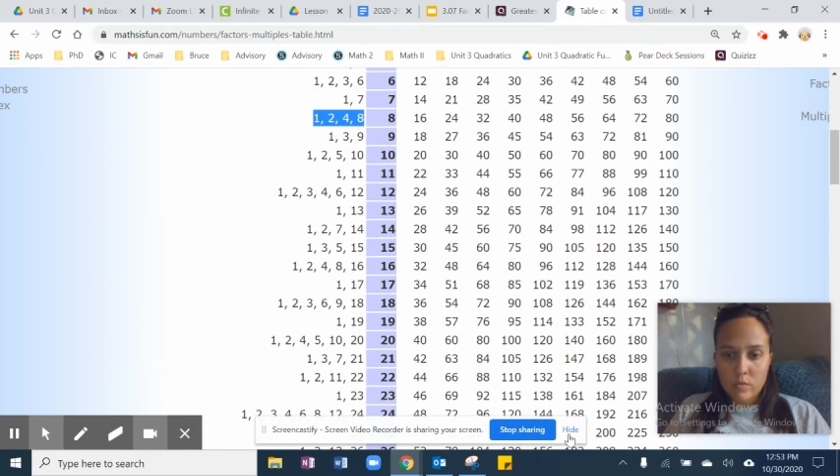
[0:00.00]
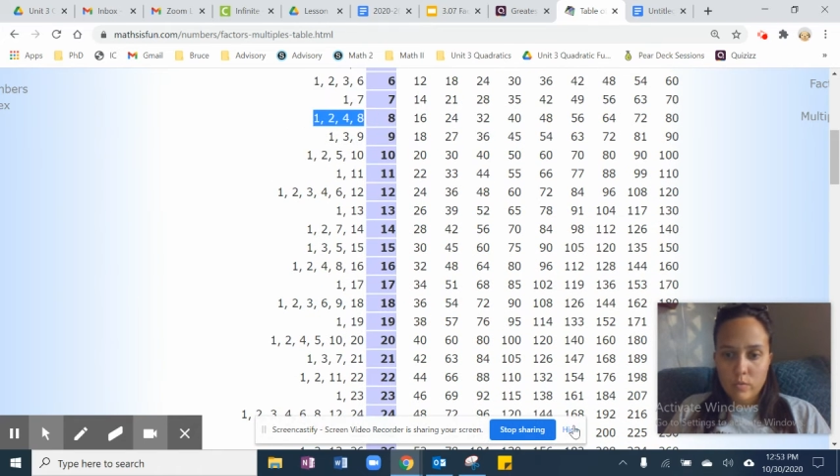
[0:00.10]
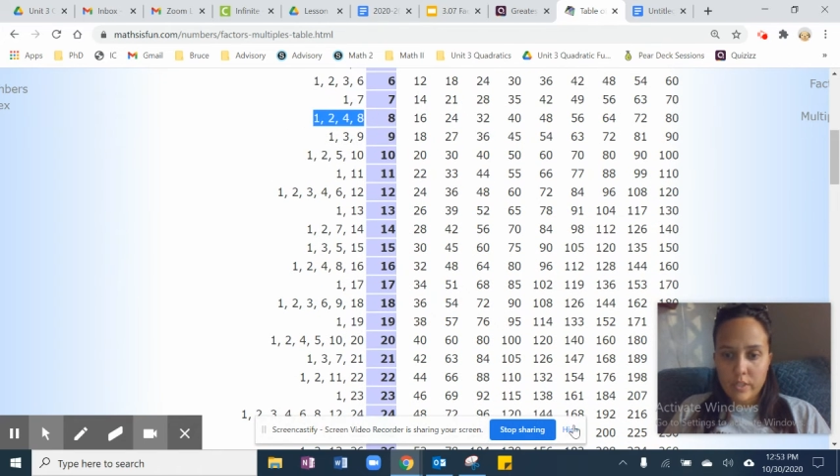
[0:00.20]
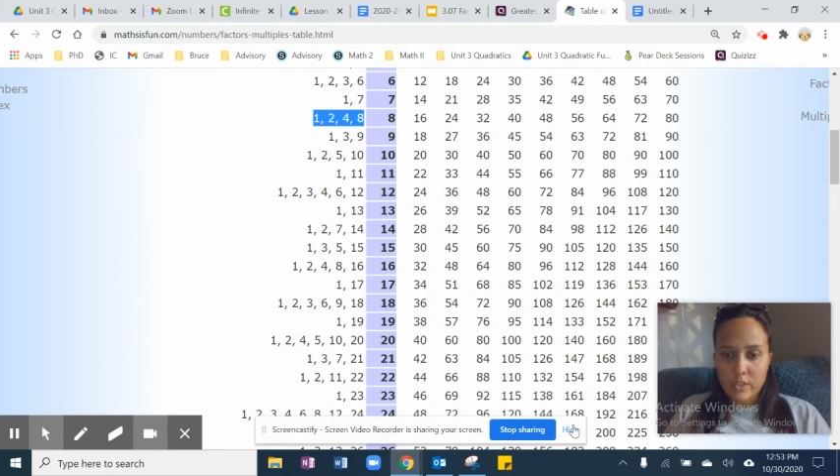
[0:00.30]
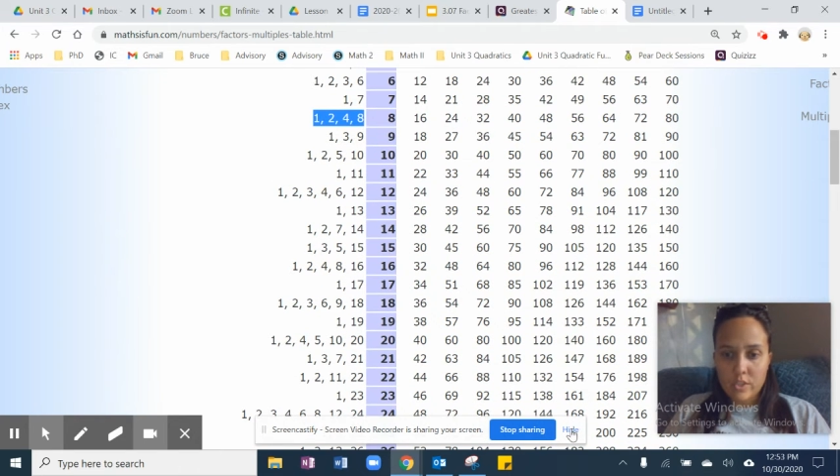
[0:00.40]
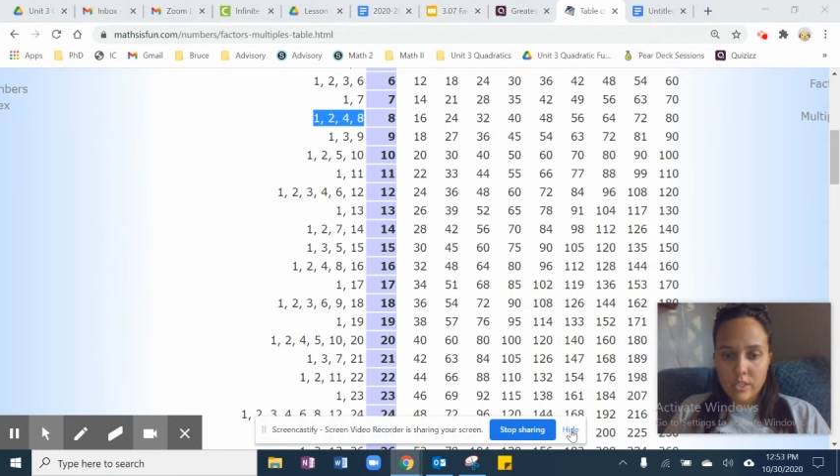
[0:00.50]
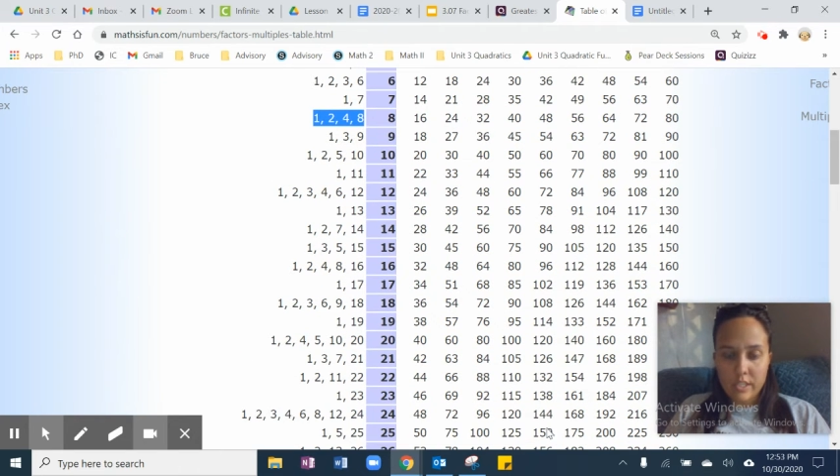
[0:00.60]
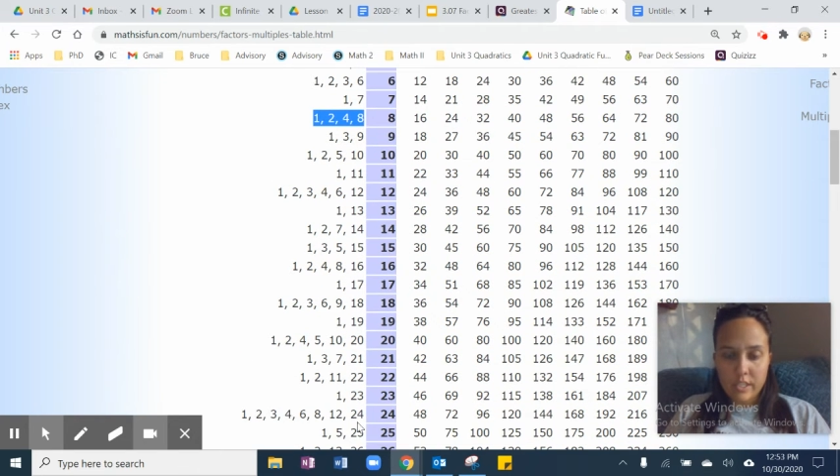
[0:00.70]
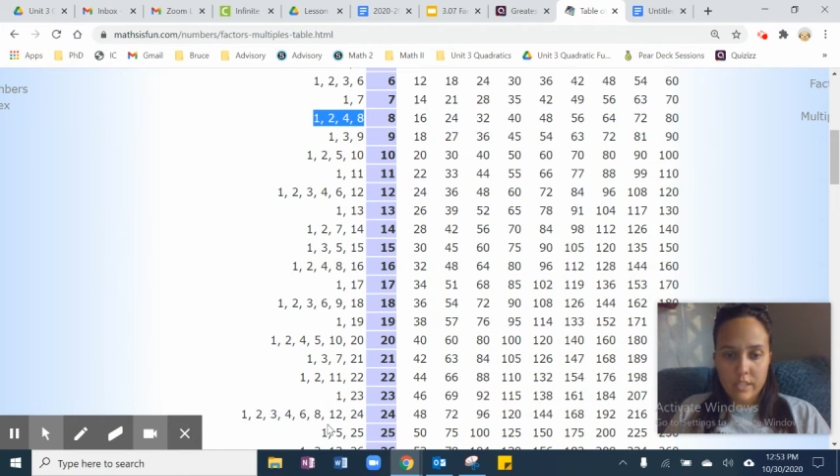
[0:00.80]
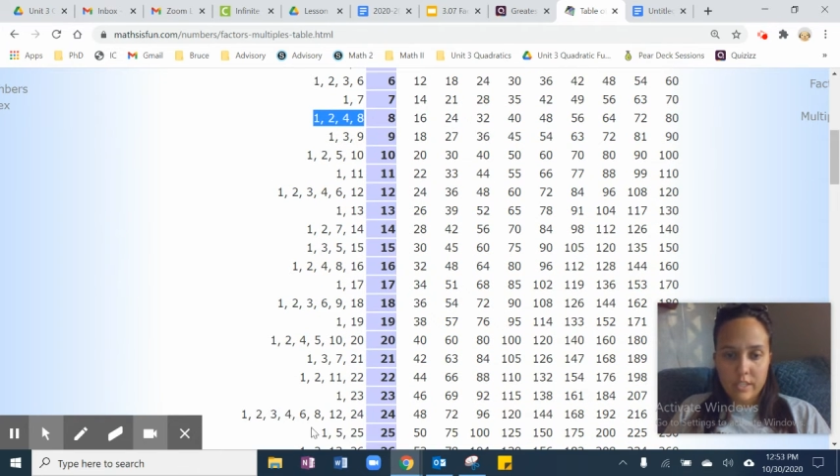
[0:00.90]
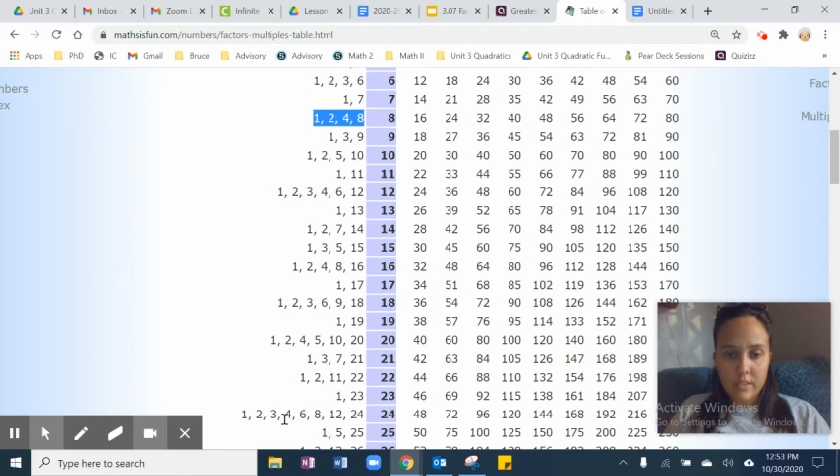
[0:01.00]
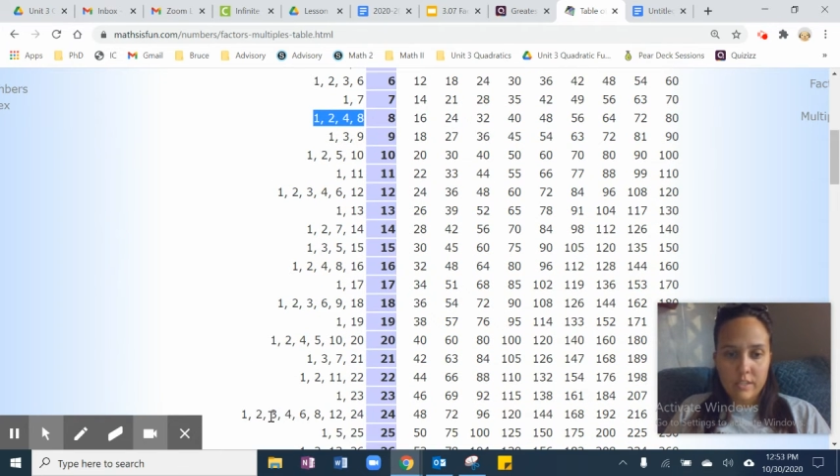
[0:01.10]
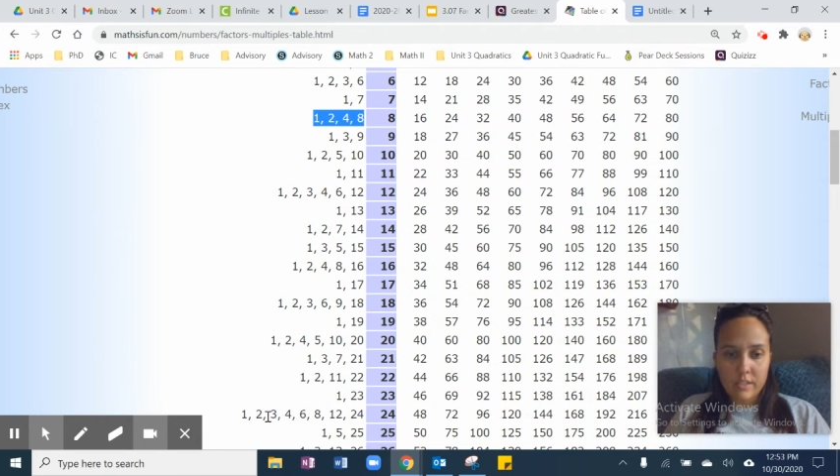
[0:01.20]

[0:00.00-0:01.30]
which is